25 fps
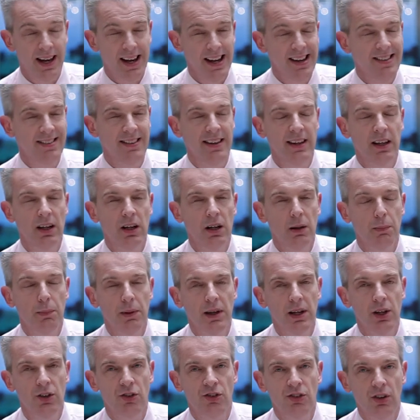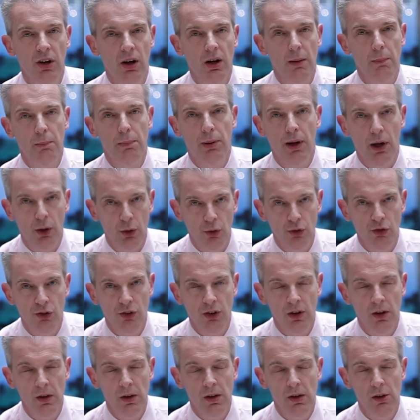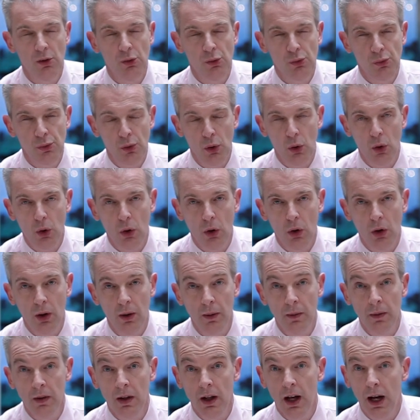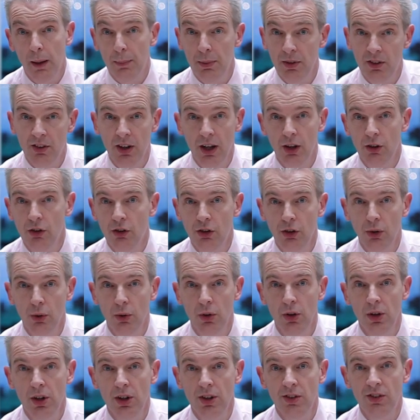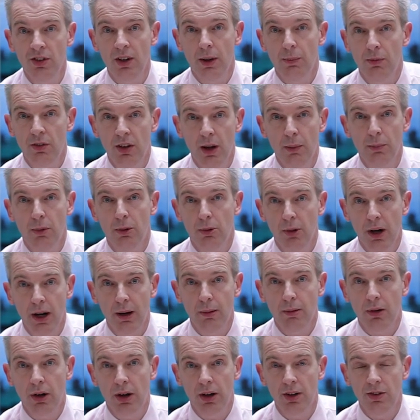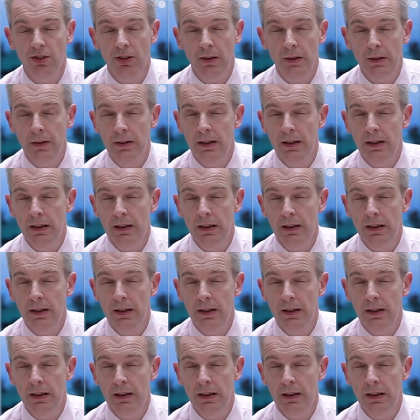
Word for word: Is it going to be a signpost for a potential September rate rise?